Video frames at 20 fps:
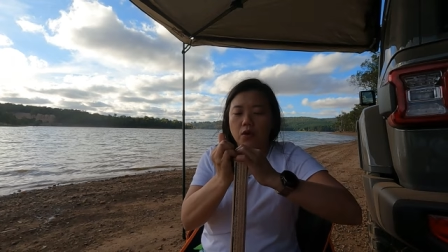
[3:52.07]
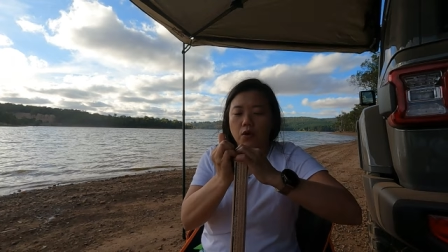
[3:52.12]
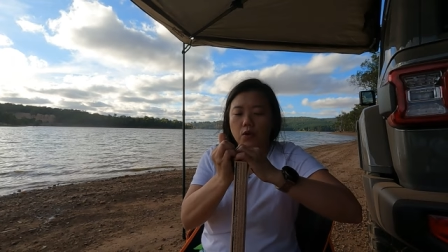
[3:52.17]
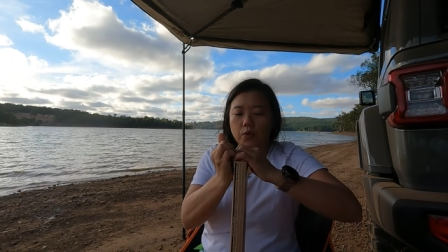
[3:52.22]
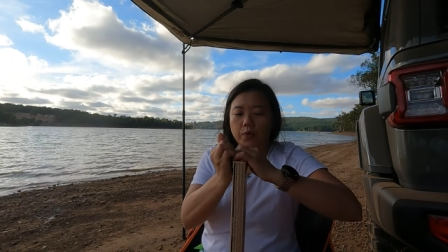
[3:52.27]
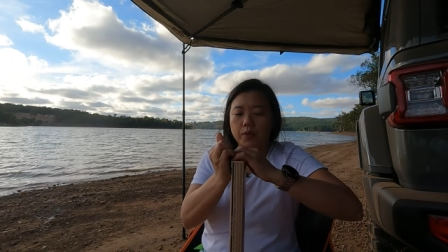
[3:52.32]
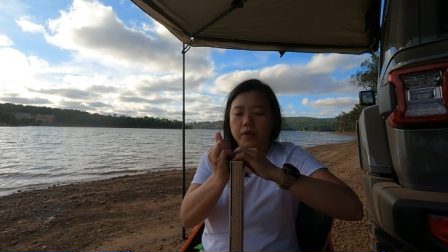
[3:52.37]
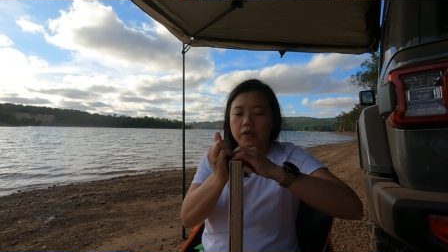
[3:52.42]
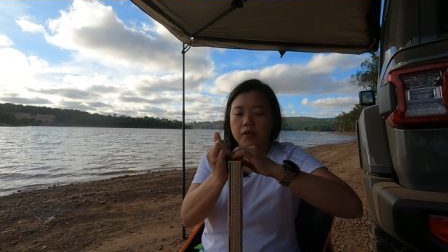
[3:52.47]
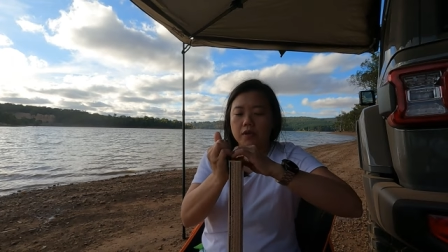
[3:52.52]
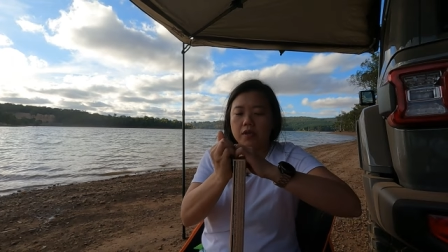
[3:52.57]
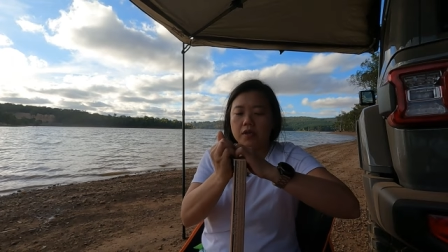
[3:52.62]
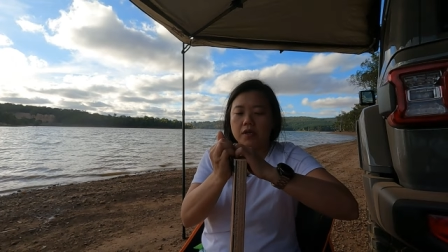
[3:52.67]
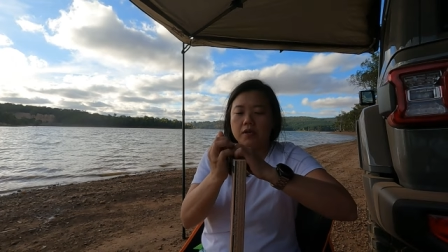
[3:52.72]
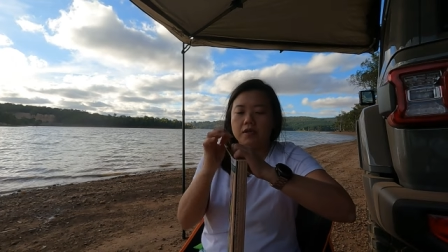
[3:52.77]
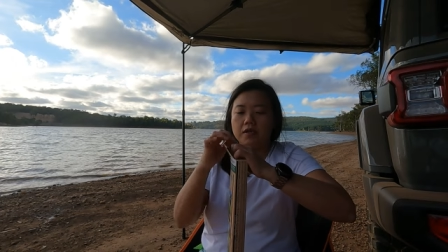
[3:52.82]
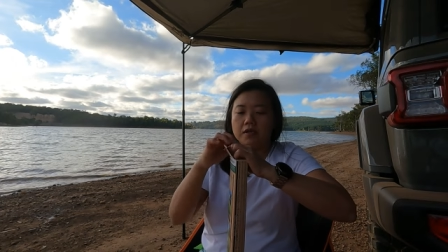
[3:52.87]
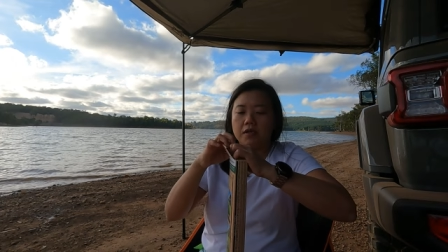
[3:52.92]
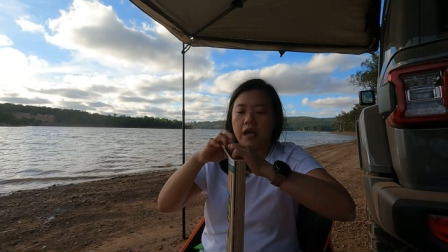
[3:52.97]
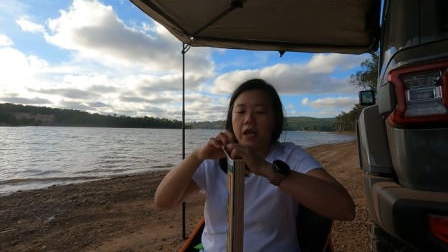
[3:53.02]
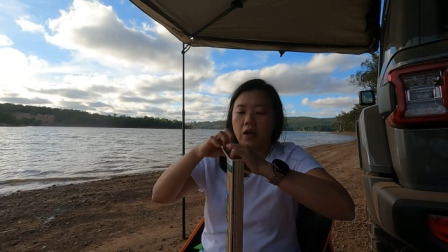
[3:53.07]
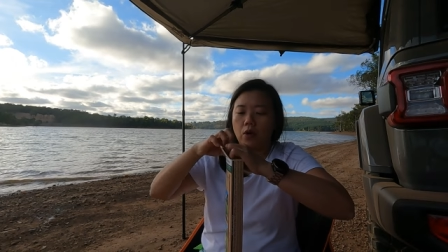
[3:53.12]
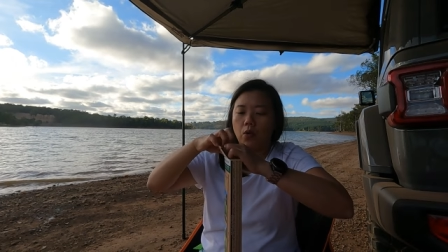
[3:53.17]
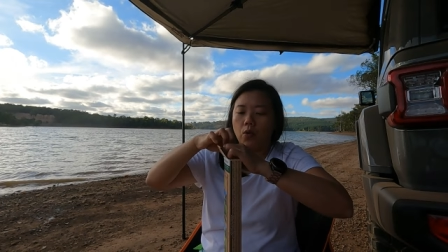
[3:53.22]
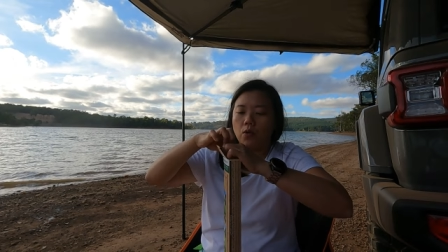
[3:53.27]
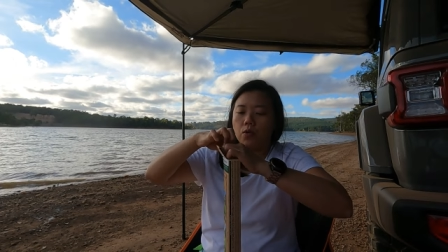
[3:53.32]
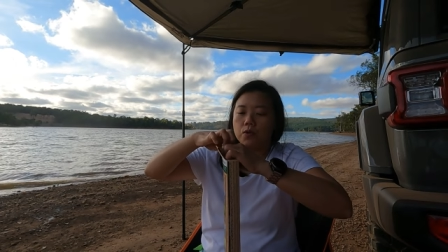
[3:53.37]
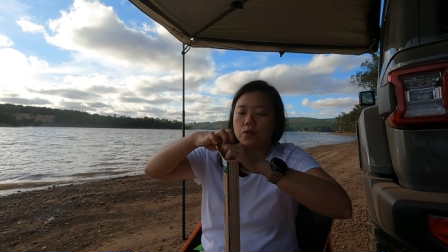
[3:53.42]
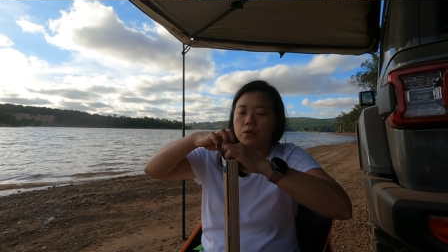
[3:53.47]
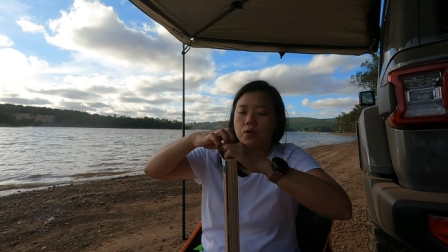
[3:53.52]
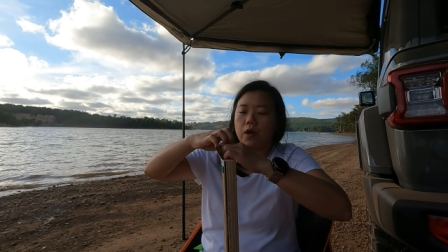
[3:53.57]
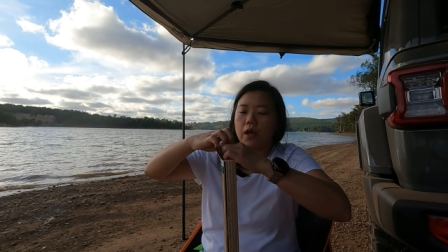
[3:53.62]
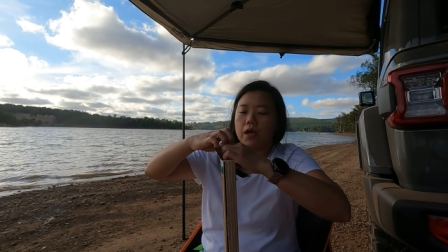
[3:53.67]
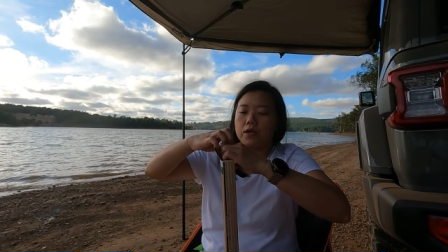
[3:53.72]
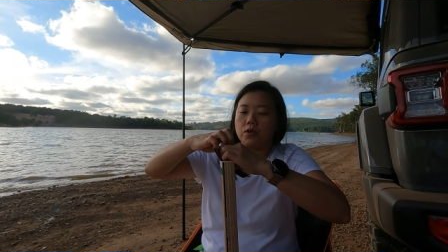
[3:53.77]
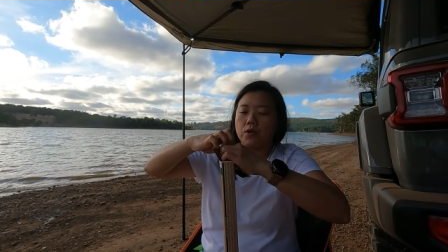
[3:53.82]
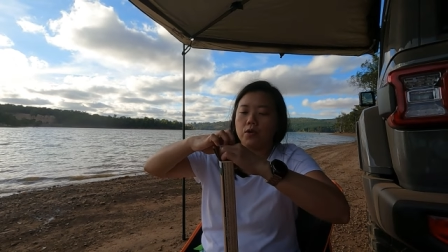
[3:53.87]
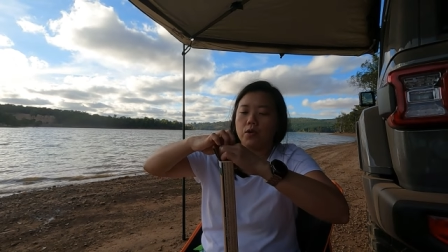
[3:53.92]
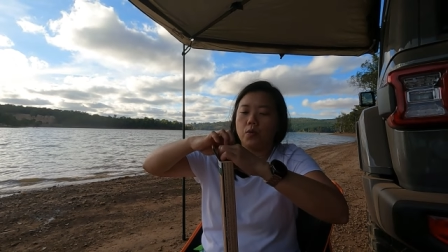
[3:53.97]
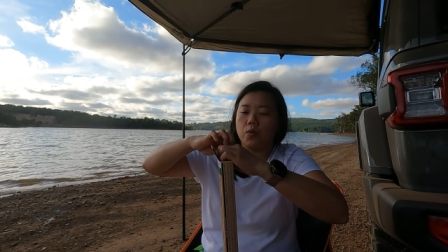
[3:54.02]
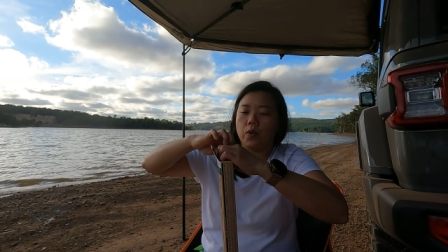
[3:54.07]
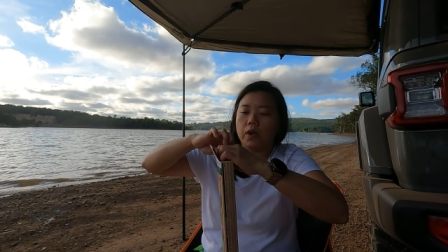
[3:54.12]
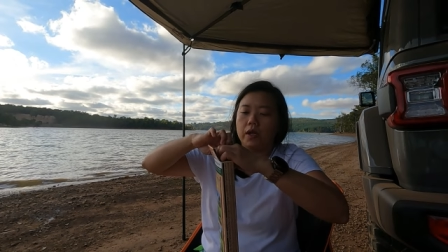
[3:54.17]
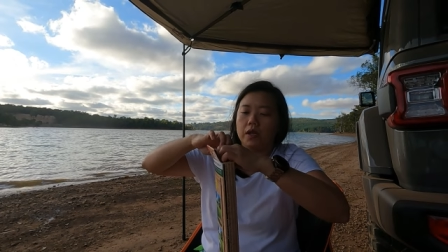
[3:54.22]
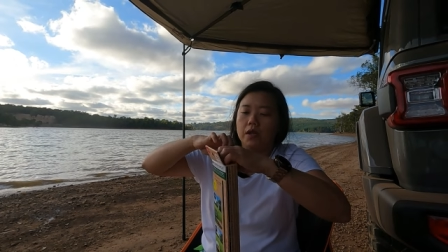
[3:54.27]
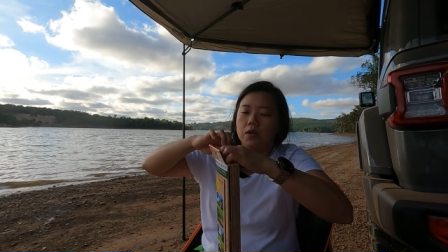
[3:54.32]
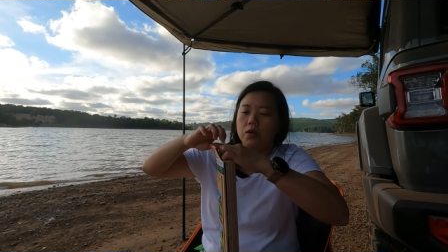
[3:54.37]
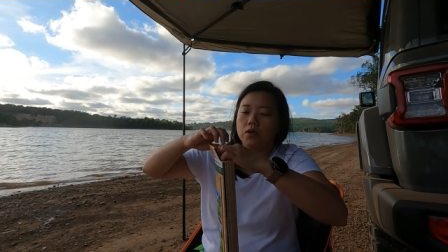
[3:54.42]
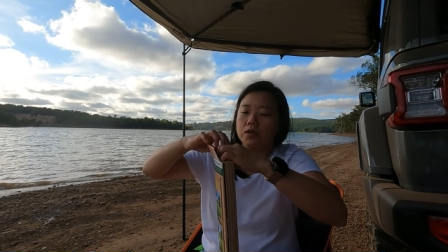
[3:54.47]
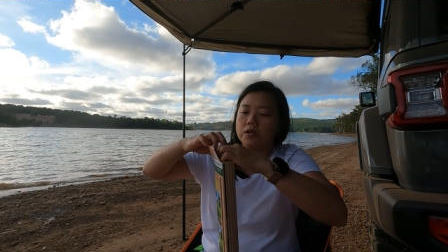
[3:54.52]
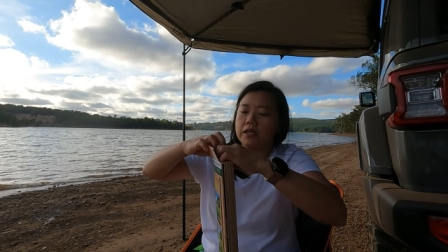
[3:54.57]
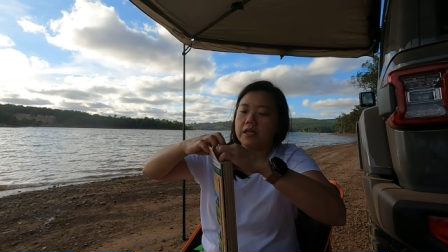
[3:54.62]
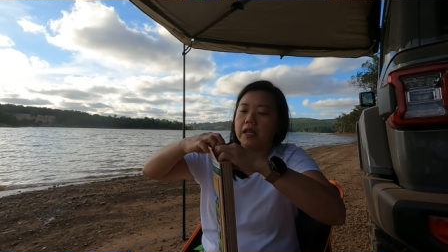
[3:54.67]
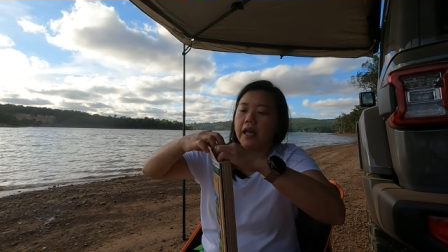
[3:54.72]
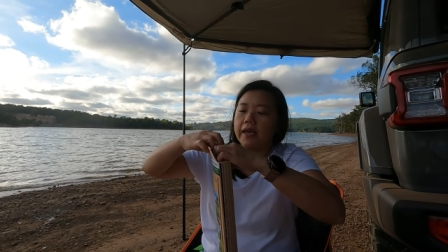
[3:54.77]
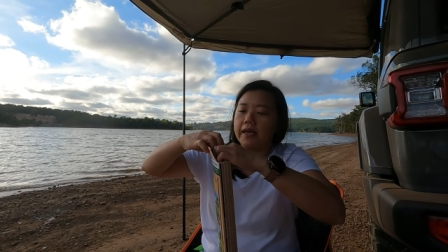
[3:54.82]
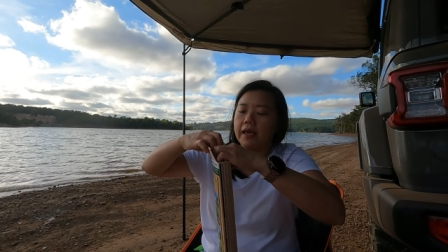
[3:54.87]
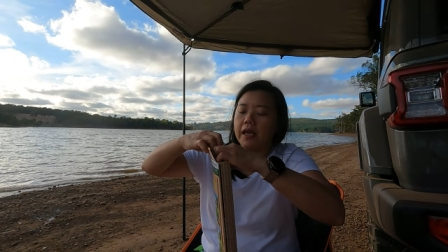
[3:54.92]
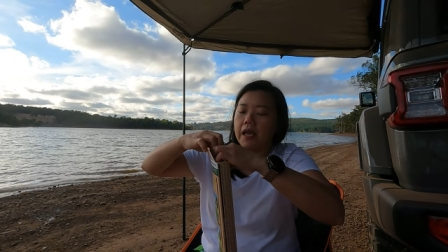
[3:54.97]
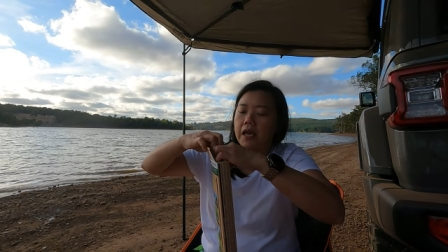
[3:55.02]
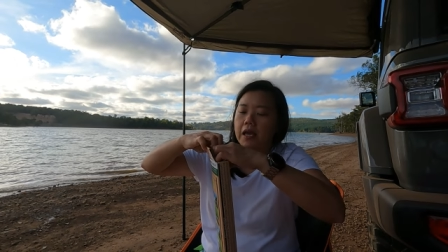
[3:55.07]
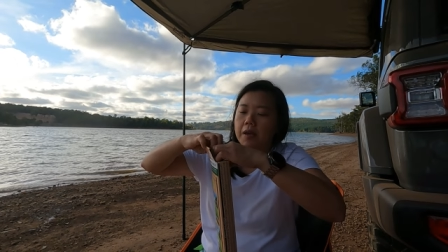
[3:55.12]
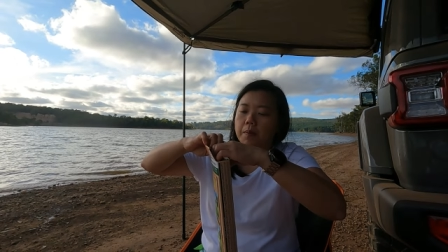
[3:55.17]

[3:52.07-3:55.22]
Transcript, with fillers: opened this at all so i don't know what it looks like